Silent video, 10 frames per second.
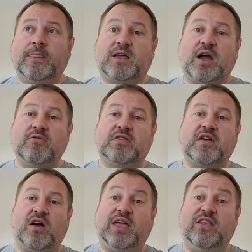The current
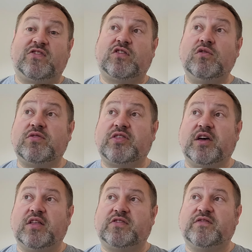target is
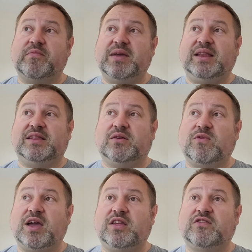2/3 of the median
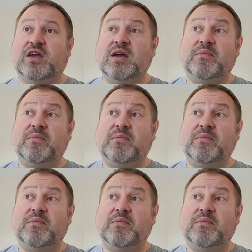wage,